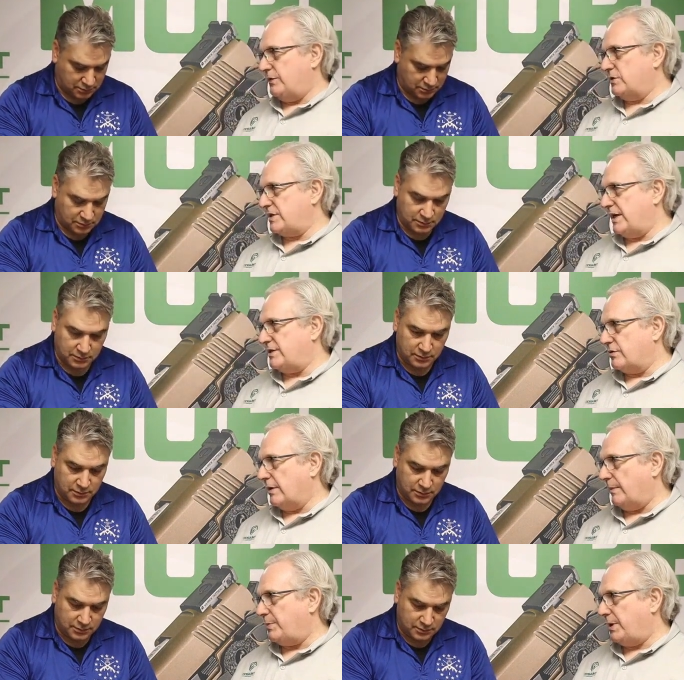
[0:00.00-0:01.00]
Speaker 1: full-size
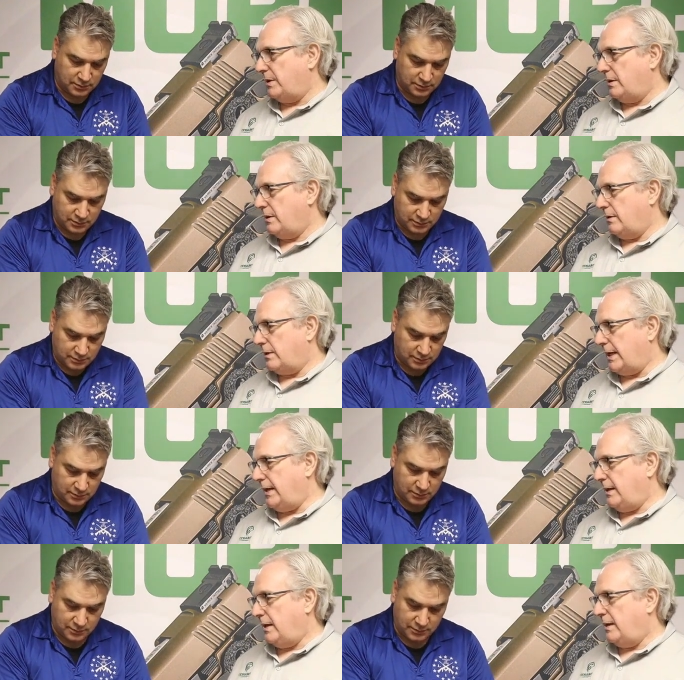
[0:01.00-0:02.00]
grip.
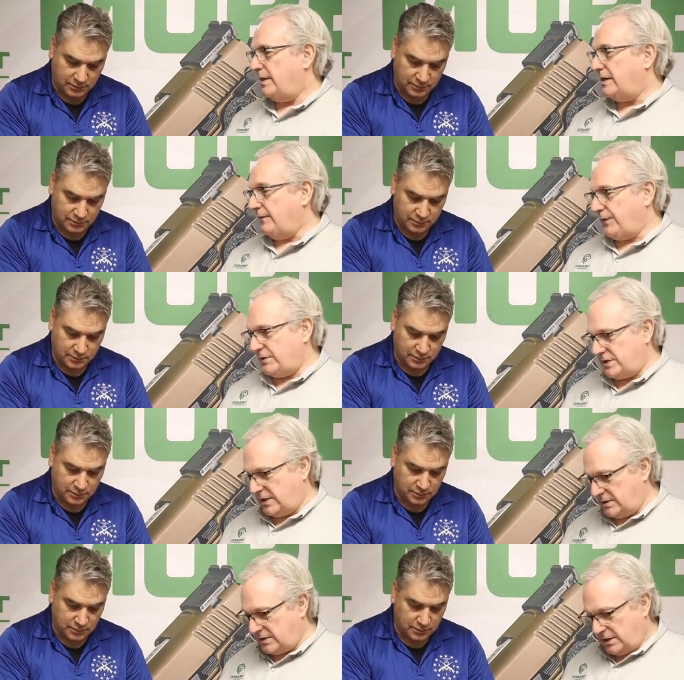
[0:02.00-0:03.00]
Okay? The difference
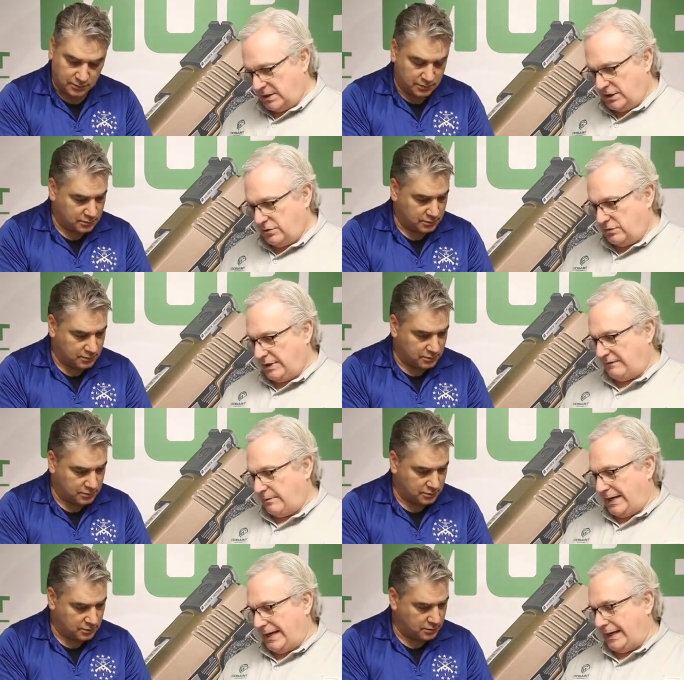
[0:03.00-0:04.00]
is you don't have a
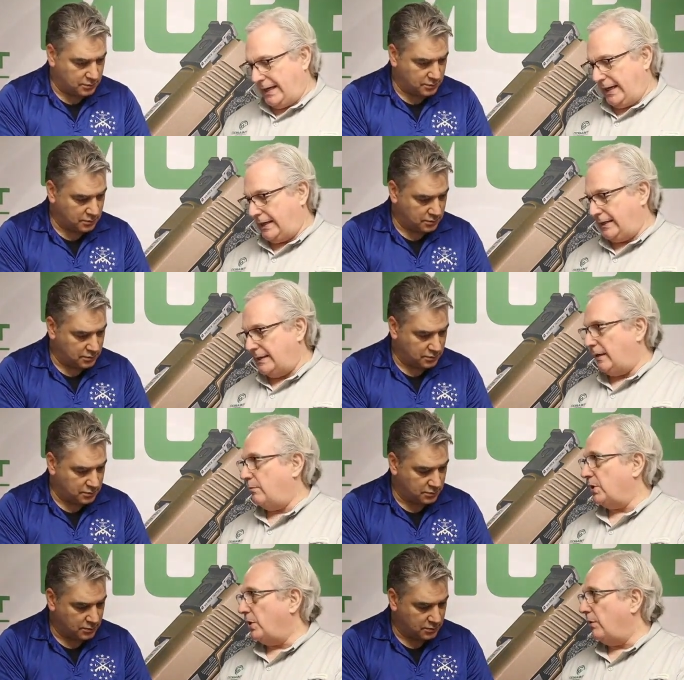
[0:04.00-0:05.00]
mag hanging
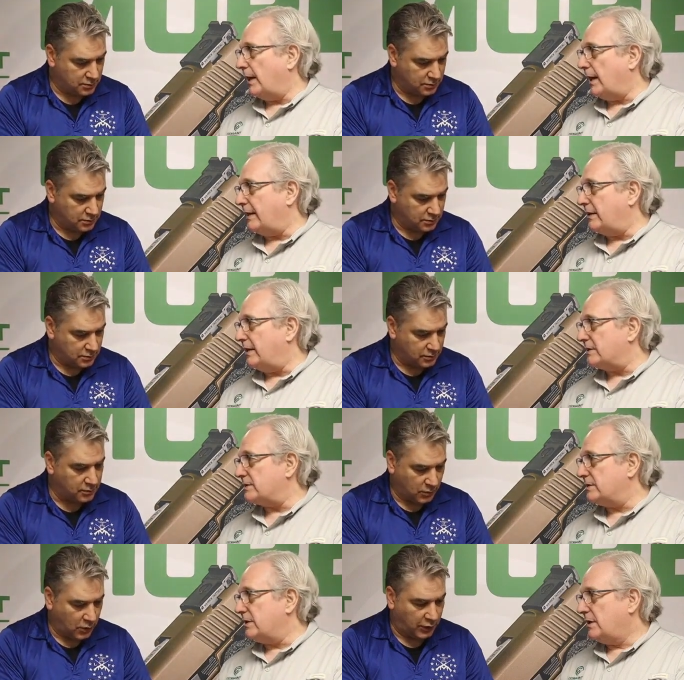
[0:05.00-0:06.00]
down below it like
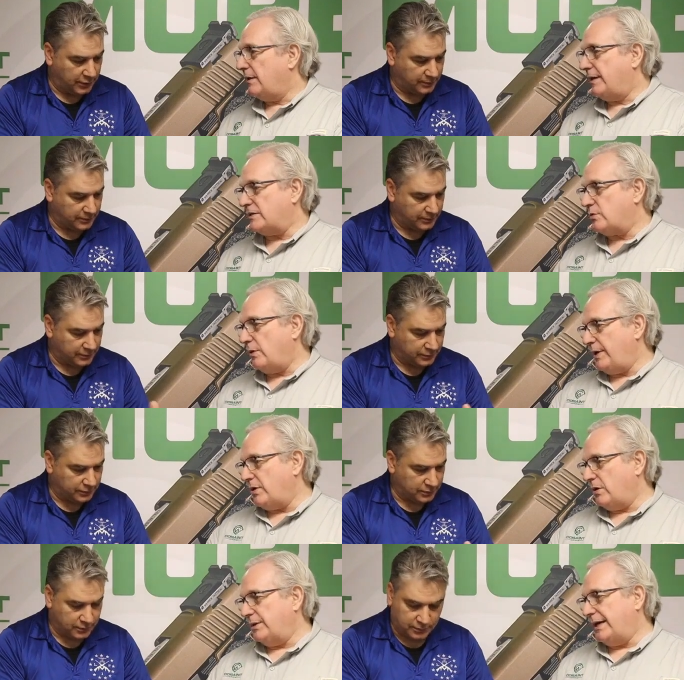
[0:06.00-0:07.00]
this.
Speaker 2: All right.
Speaker 1: That's why we
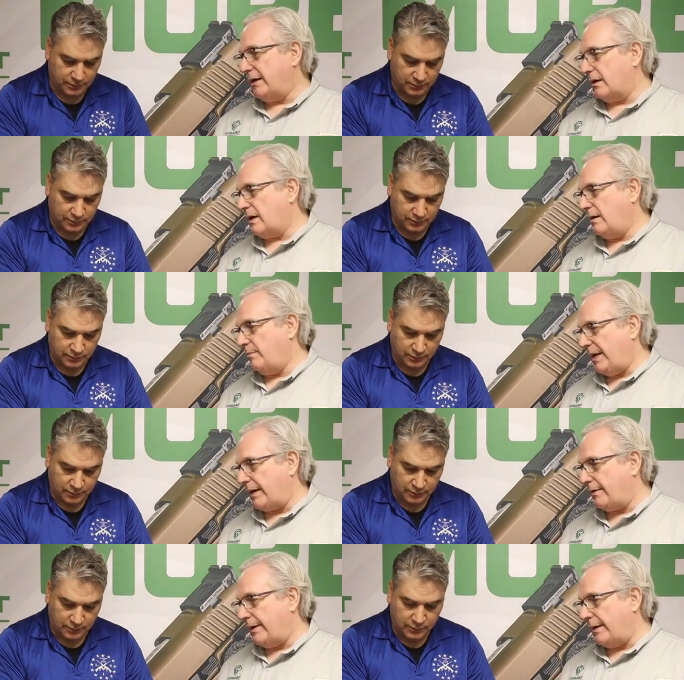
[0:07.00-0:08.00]
called that our
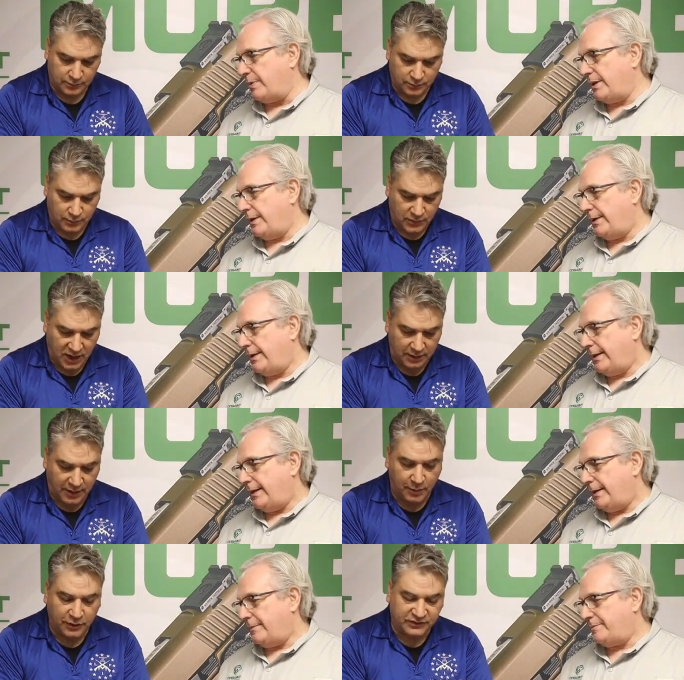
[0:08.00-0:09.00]
compact grip.
Speaker 2: Yeah,
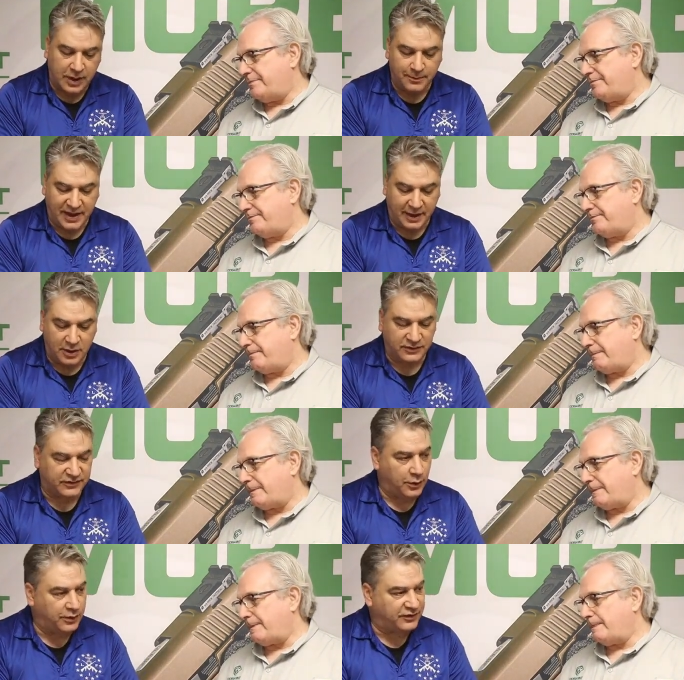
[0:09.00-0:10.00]
now most compact guns
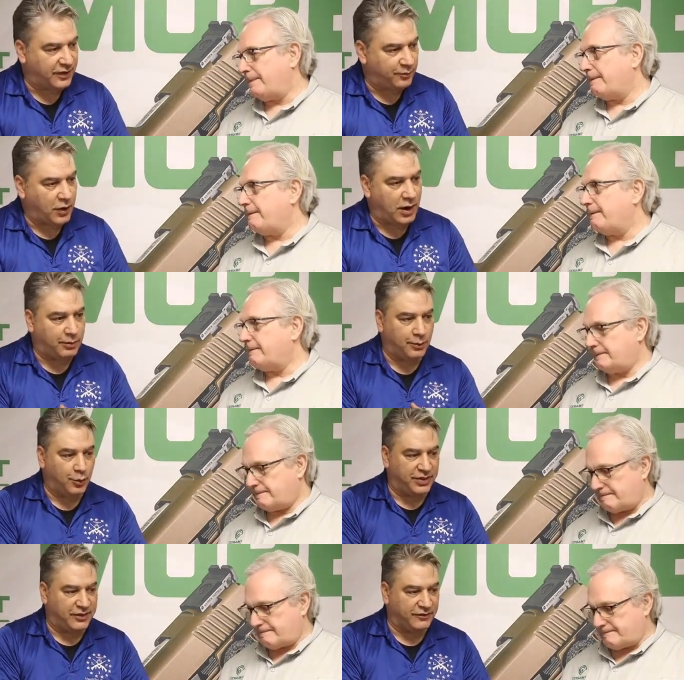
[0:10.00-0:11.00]
I always had a problem with.